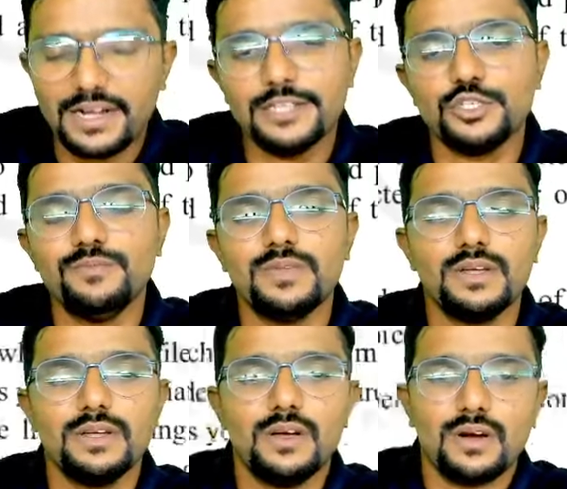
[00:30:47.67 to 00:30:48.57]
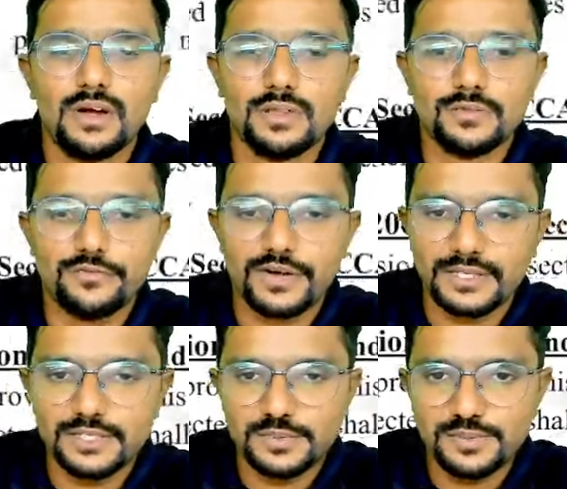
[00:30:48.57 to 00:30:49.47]
Assume on for
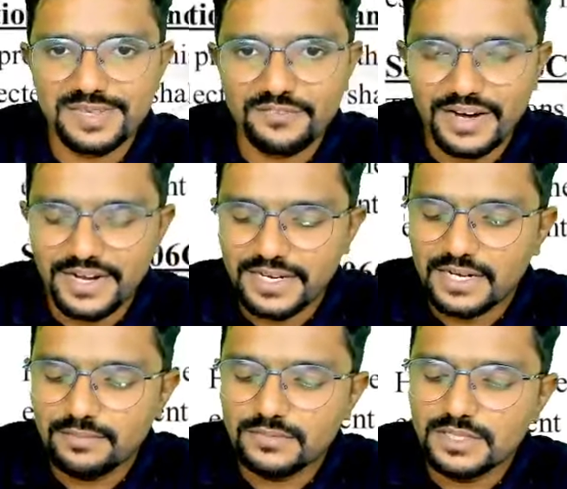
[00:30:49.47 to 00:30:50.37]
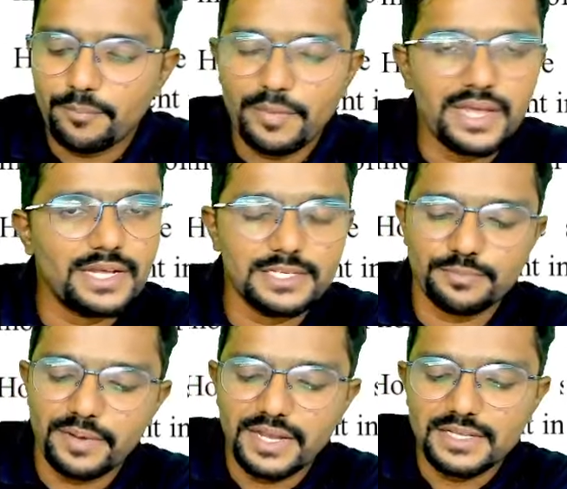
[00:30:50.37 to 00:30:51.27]
this specified income, the payer is
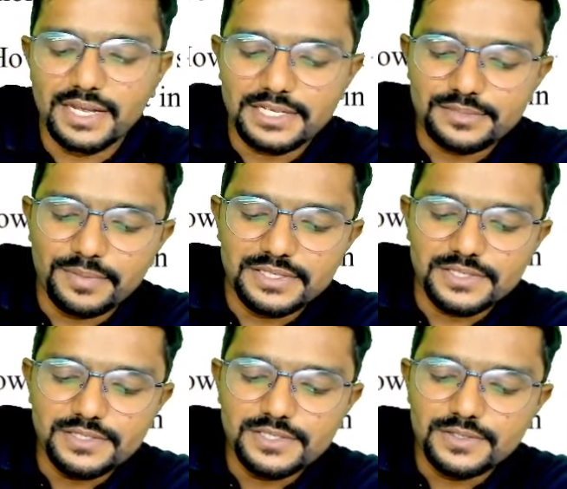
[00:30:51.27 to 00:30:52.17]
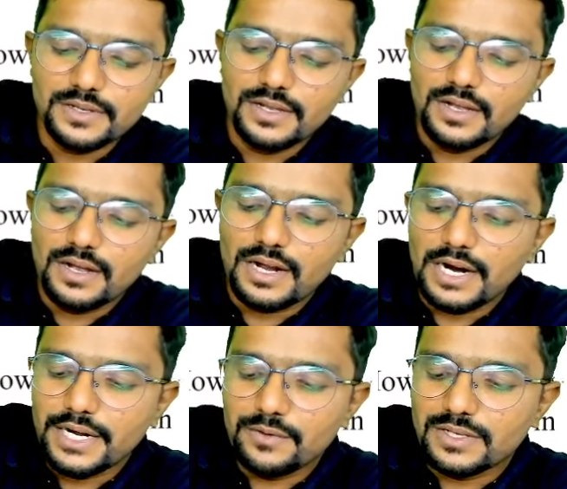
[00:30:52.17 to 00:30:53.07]
paying the expenses.
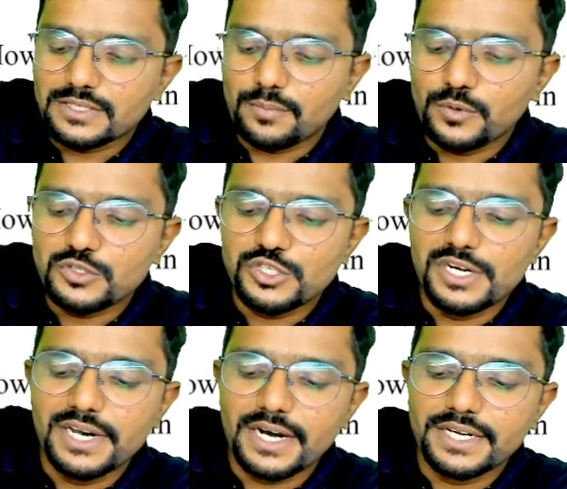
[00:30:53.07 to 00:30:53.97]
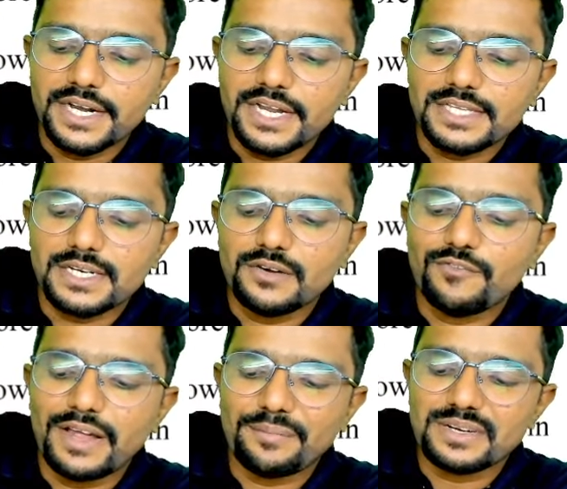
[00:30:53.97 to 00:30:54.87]
And he was supposed to deduct TDS at
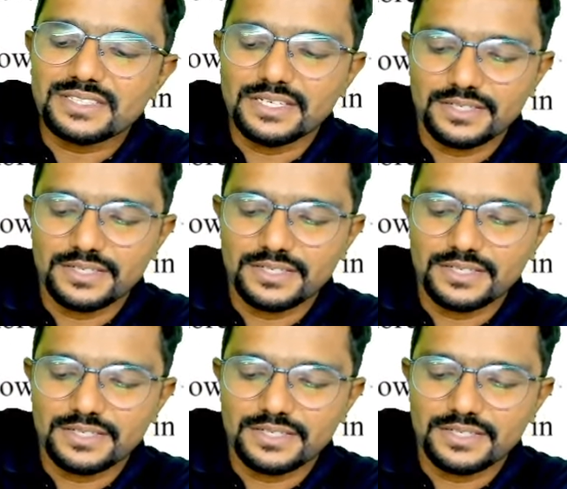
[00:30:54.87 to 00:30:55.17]
5%.